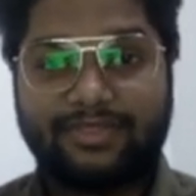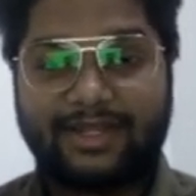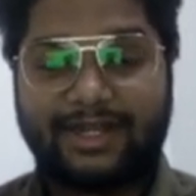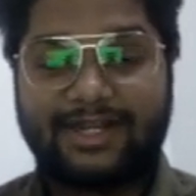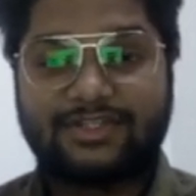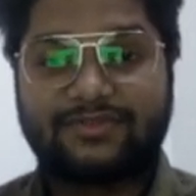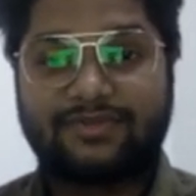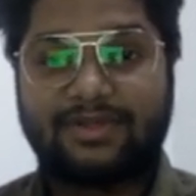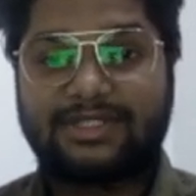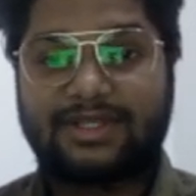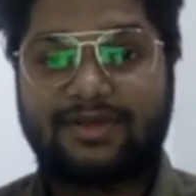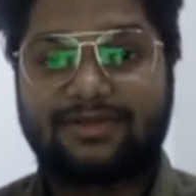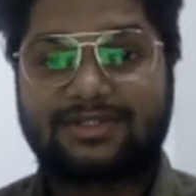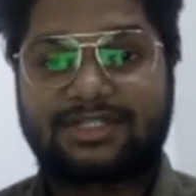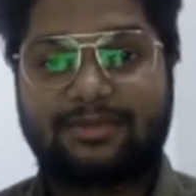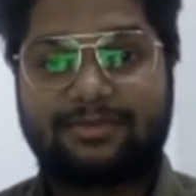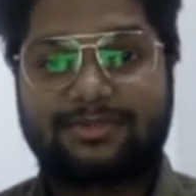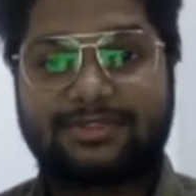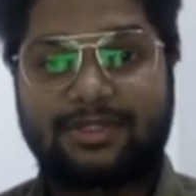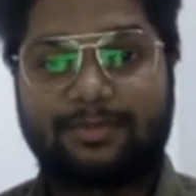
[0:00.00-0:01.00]
That is why
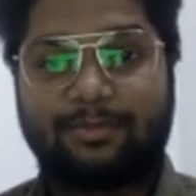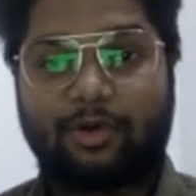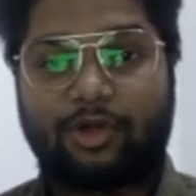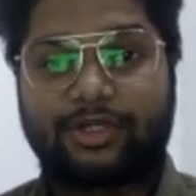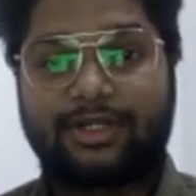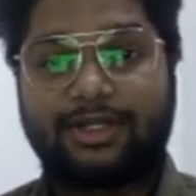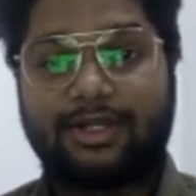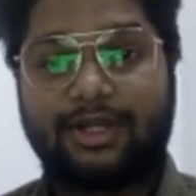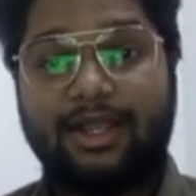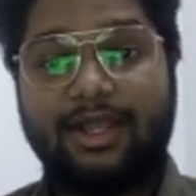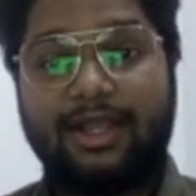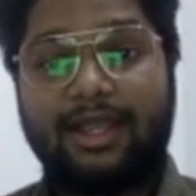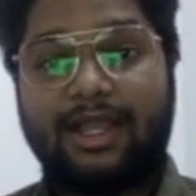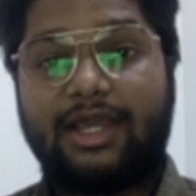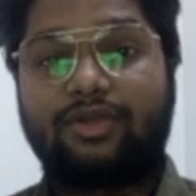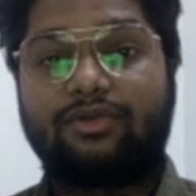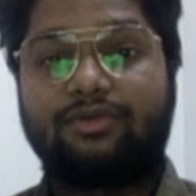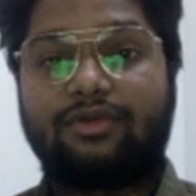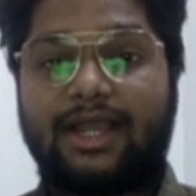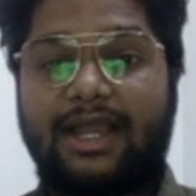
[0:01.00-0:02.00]
JavaScript is important,
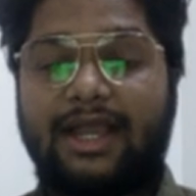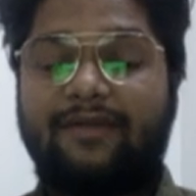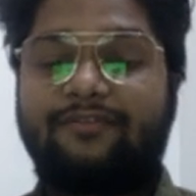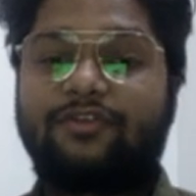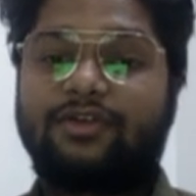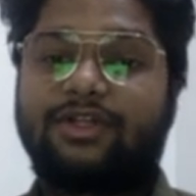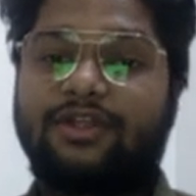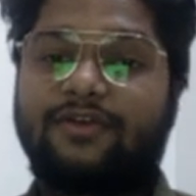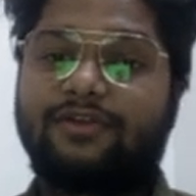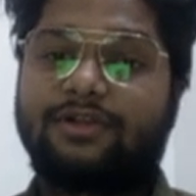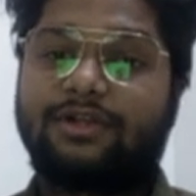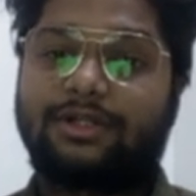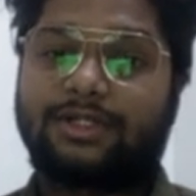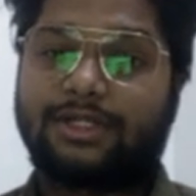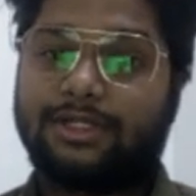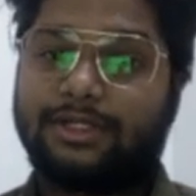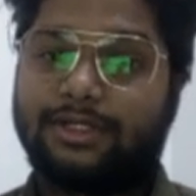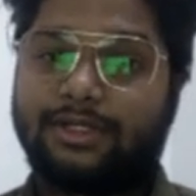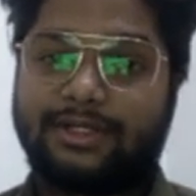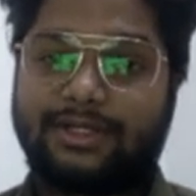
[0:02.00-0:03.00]
and you have to
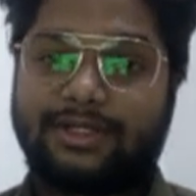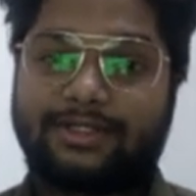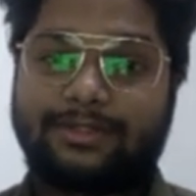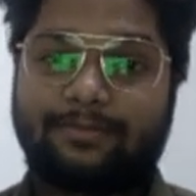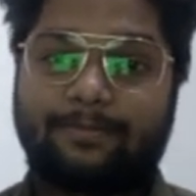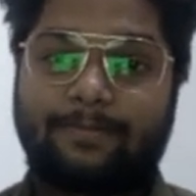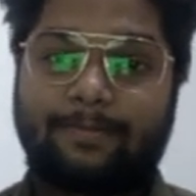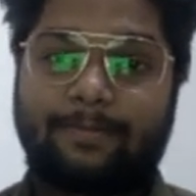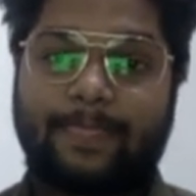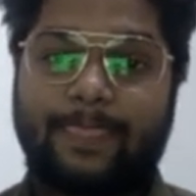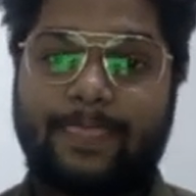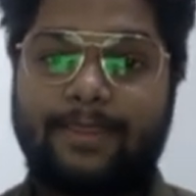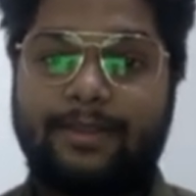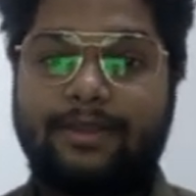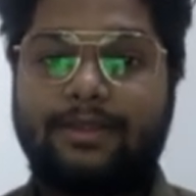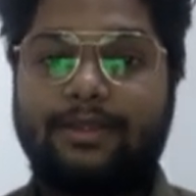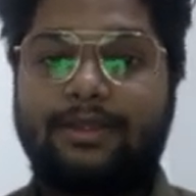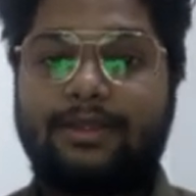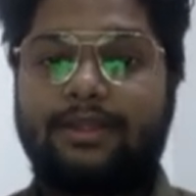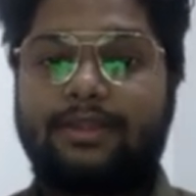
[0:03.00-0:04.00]
definitely learn it.
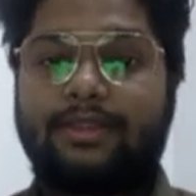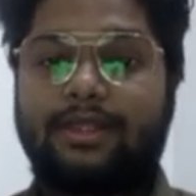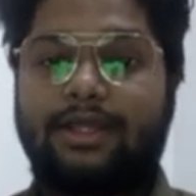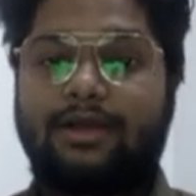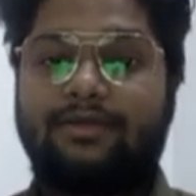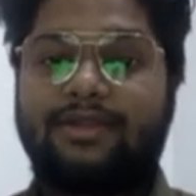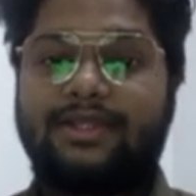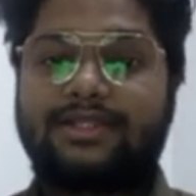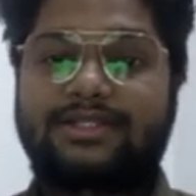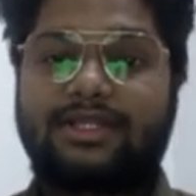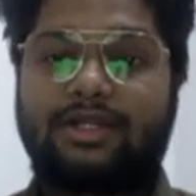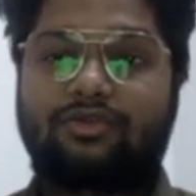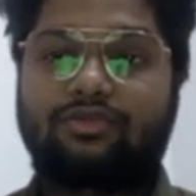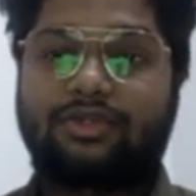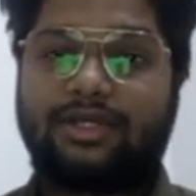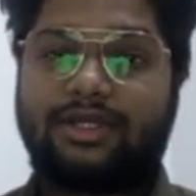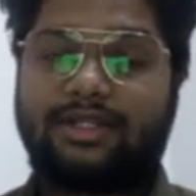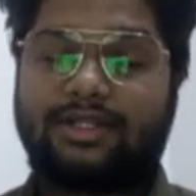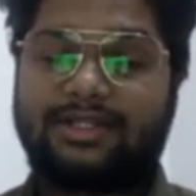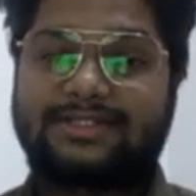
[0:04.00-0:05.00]
Now let's get to
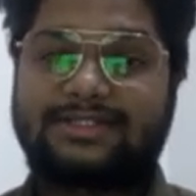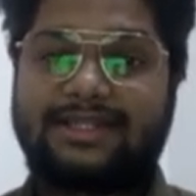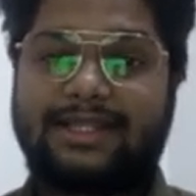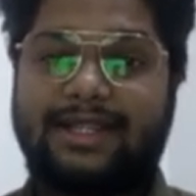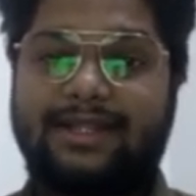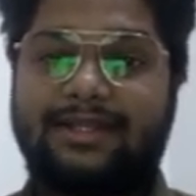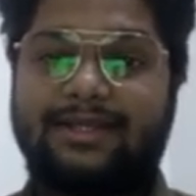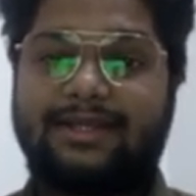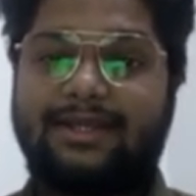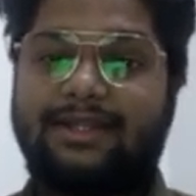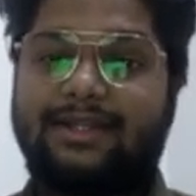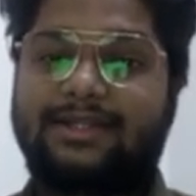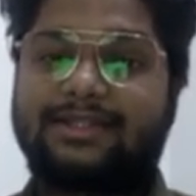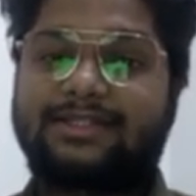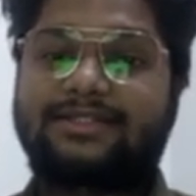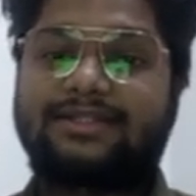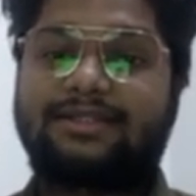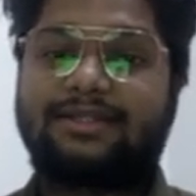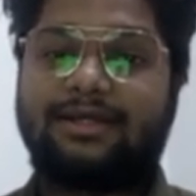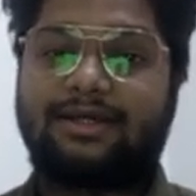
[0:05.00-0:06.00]
the other slide. It
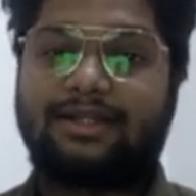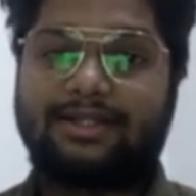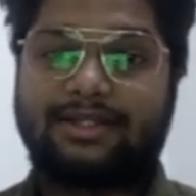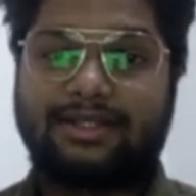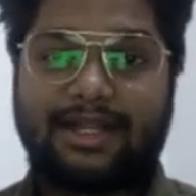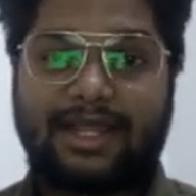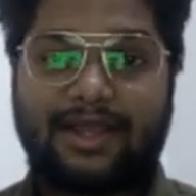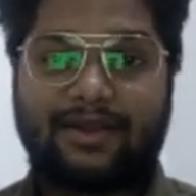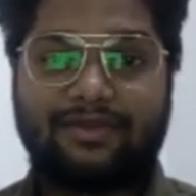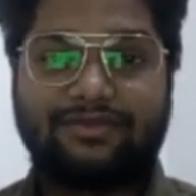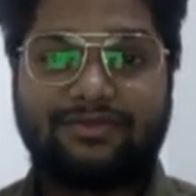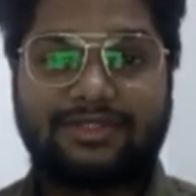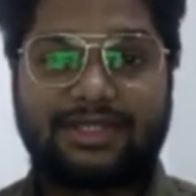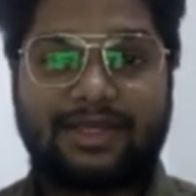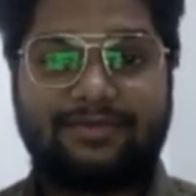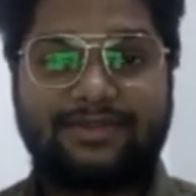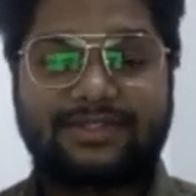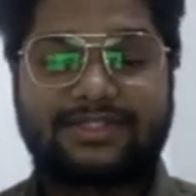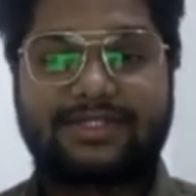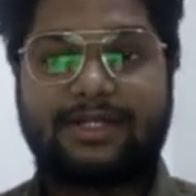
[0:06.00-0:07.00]
is the language which
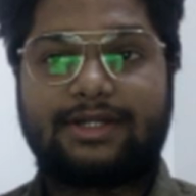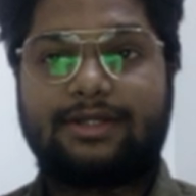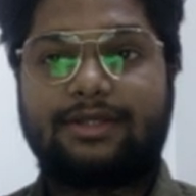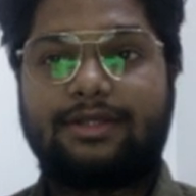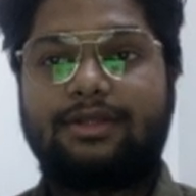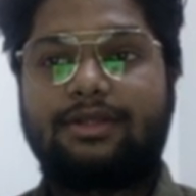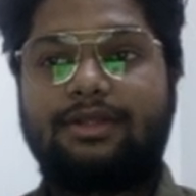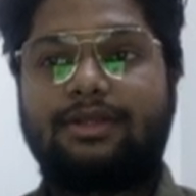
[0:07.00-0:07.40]
I have listed.